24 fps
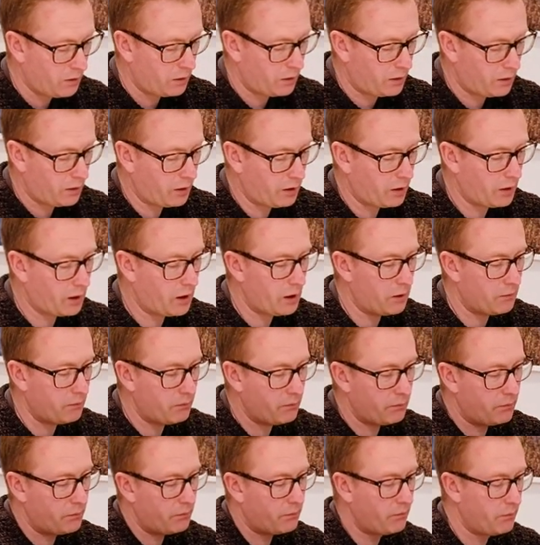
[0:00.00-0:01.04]
Okay.
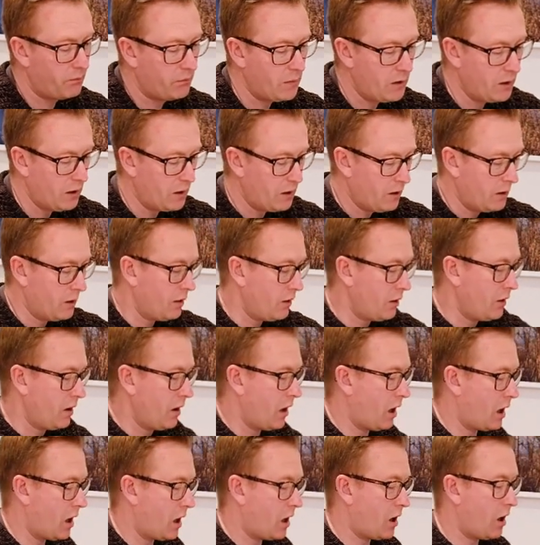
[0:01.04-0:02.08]

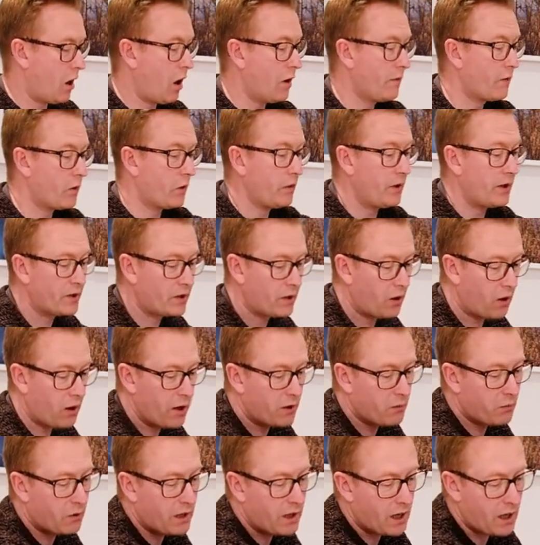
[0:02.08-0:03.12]
Uh, over on this
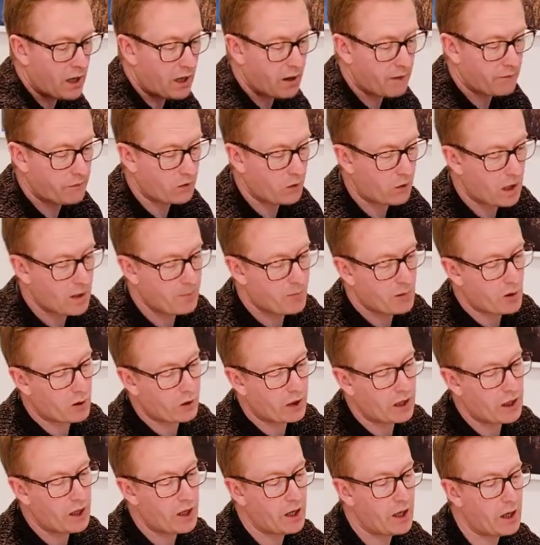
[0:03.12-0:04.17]
side, we have got a
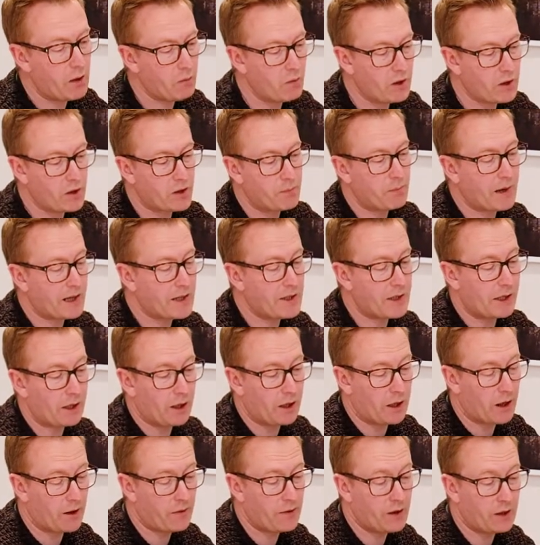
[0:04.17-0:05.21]
pocket here, which
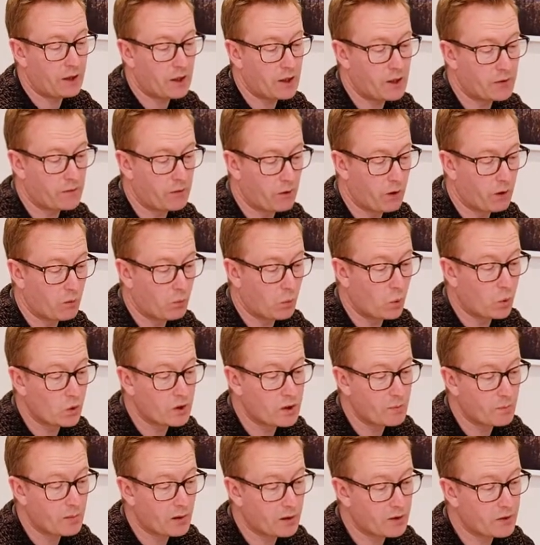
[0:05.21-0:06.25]
basically I think is for a
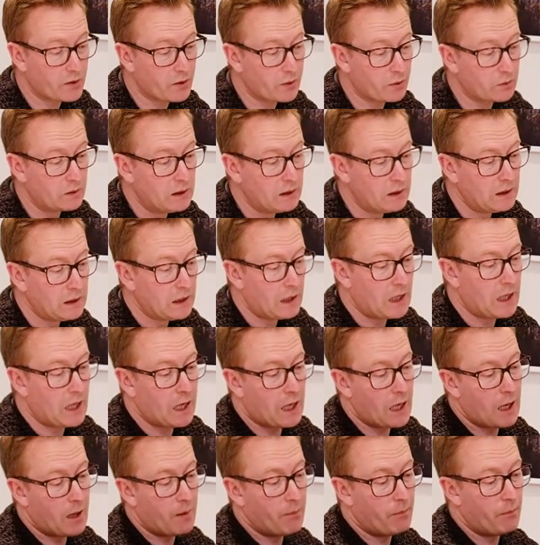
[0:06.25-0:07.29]
water bottle.
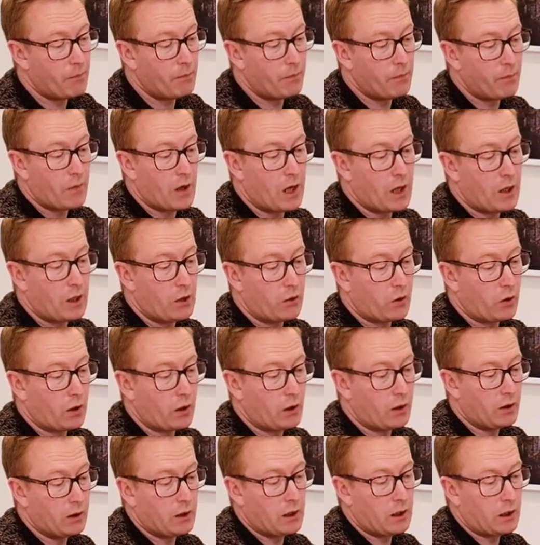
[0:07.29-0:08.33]
Um, and you've got a
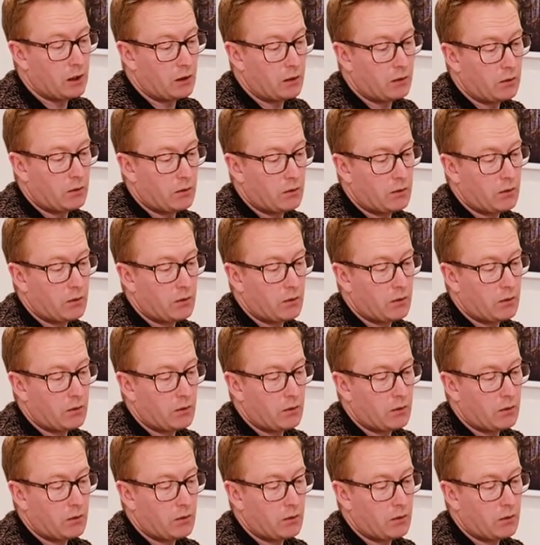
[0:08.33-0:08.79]
little